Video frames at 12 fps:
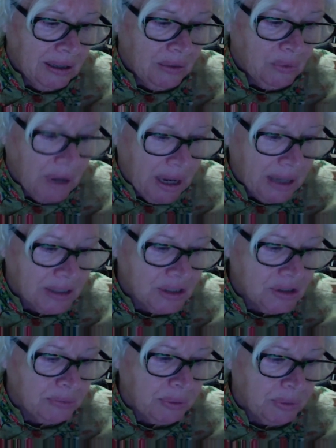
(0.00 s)
renounced
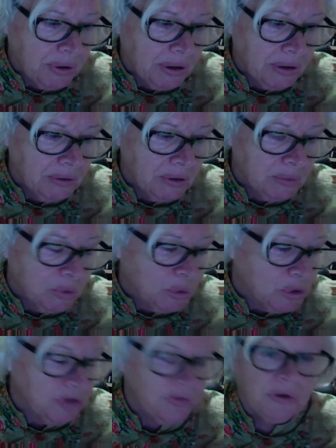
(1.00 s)
her
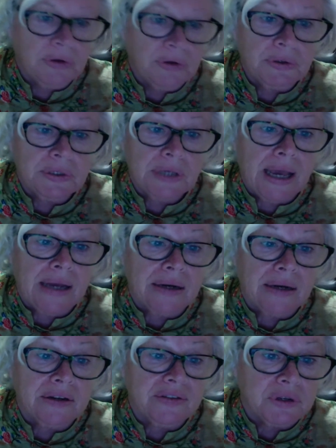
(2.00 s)
pro-abortion views and
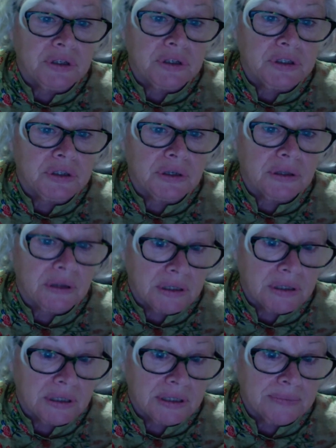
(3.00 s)
converted to
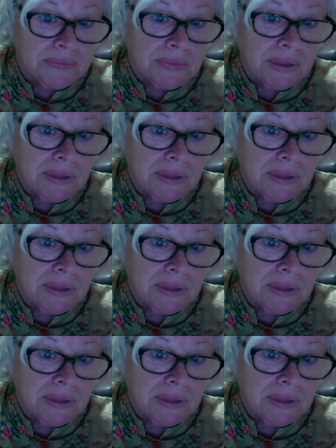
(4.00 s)
Catholicism.